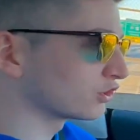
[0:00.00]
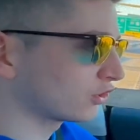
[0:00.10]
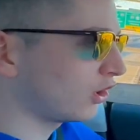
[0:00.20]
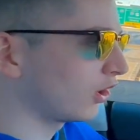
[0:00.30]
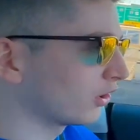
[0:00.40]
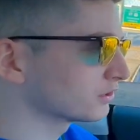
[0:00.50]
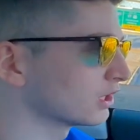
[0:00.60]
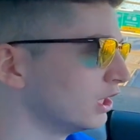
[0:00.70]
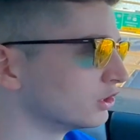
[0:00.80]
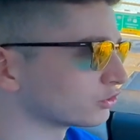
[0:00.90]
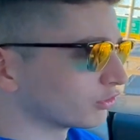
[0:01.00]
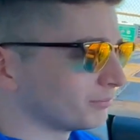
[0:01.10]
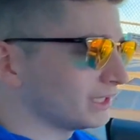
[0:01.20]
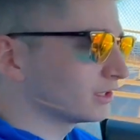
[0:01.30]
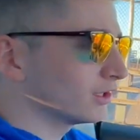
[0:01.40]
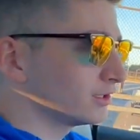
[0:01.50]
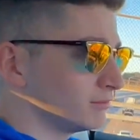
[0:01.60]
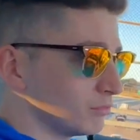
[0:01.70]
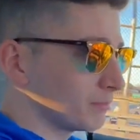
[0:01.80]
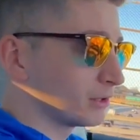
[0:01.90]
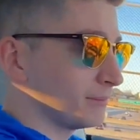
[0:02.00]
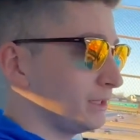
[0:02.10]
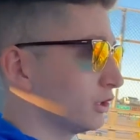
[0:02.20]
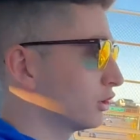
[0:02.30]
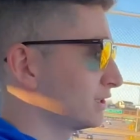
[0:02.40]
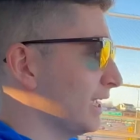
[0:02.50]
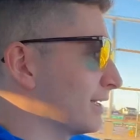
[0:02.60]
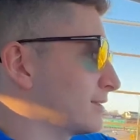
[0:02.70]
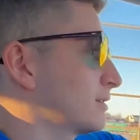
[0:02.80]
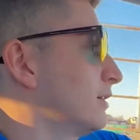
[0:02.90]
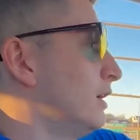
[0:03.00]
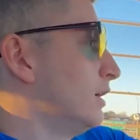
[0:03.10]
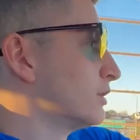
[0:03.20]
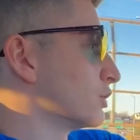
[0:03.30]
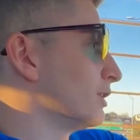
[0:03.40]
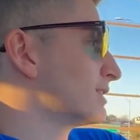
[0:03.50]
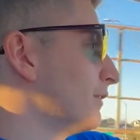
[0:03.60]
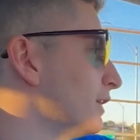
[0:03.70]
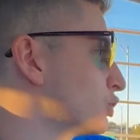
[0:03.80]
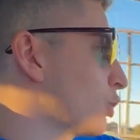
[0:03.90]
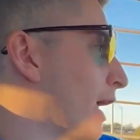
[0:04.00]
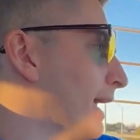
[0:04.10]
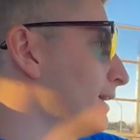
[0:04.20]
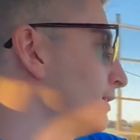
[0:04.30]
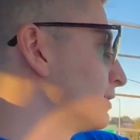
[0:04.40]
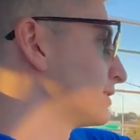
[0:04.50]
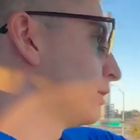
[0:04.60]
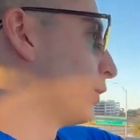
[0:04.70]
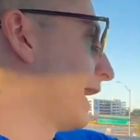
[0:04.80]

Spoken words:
of cars. So it'll be a good test. So let's give it a try, see what